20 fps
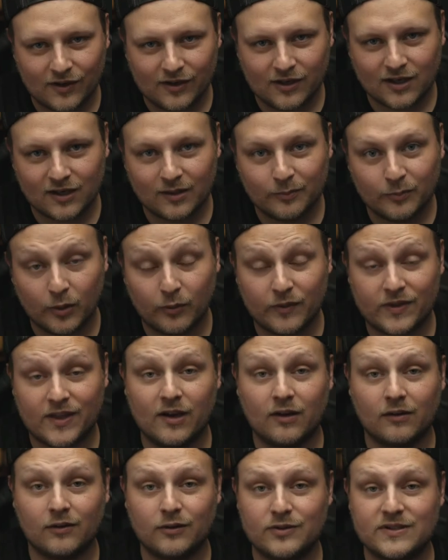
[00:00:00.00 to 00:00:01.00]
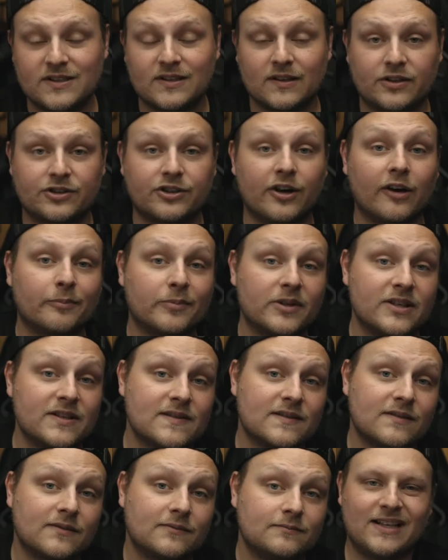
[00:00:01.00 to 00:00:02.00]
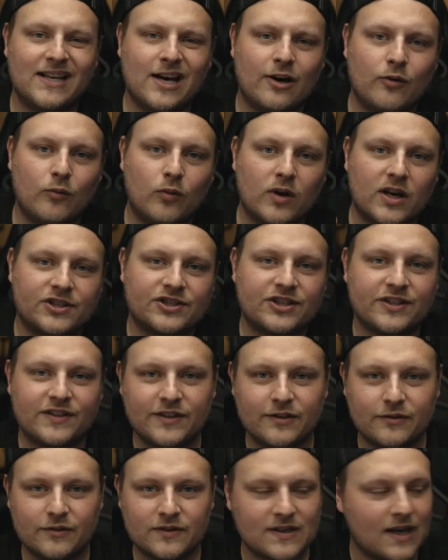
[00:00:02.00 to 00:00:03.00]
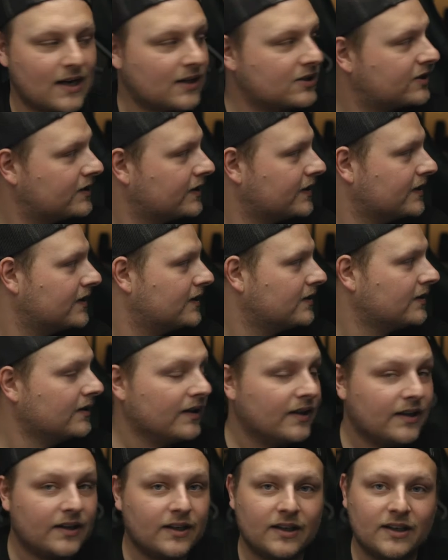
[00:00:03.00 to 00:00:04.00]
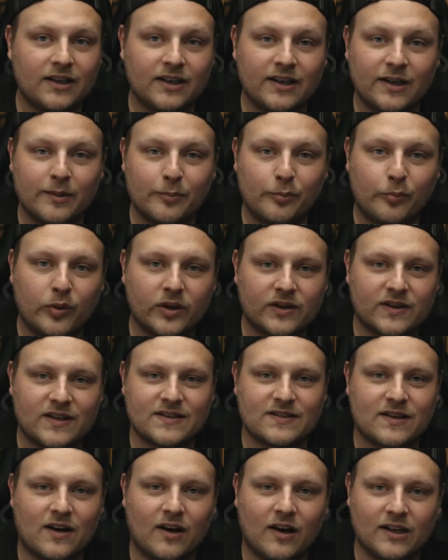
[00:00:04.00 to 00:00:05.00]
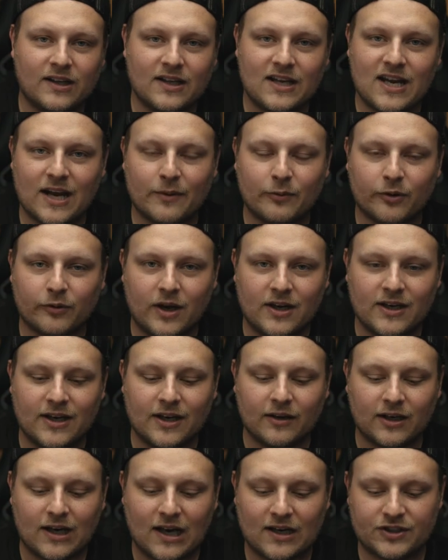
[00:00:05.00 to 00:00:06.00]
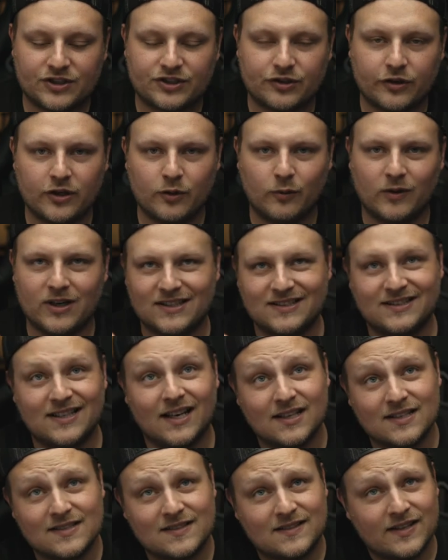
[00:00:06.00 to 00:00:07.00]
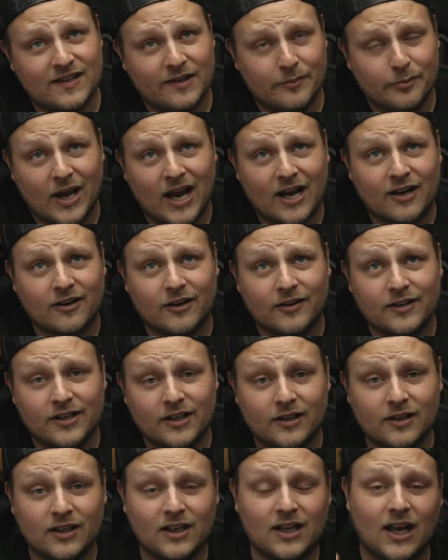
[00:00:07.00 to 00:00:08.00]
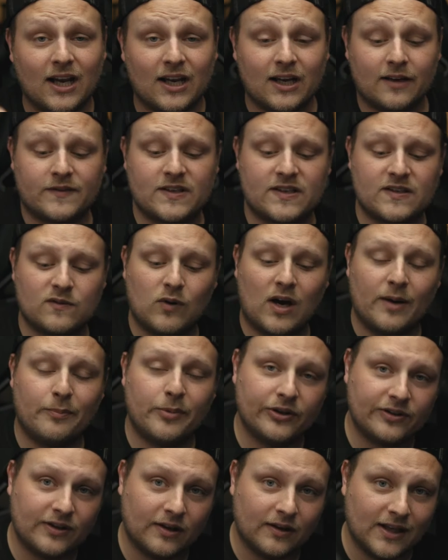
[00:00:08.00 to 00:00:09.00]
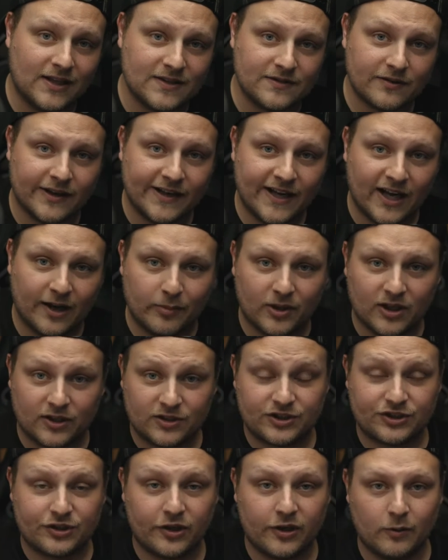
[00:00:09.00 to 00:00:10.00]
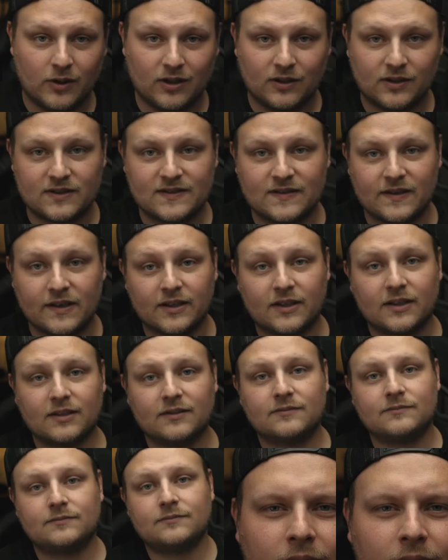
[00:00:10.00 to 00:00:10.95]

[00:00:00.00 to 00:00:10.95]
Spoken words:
look, but without losing the sharpness. Now what I should do is actually put this on the camera right now and kind of show you what it does to the background here. I'm gonna have to swap out the lens right now, but I'll just show you what it looks like.